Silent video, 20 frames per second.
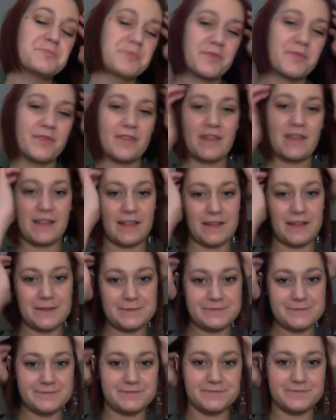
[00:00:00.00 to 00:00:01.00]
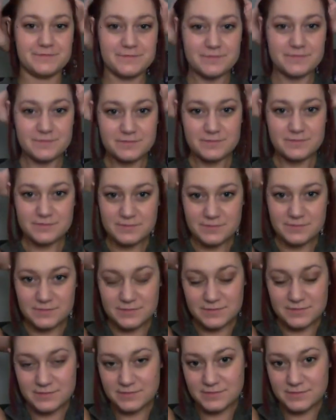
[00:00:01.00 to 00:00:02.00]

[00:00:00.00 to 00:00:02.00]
Nothing is said.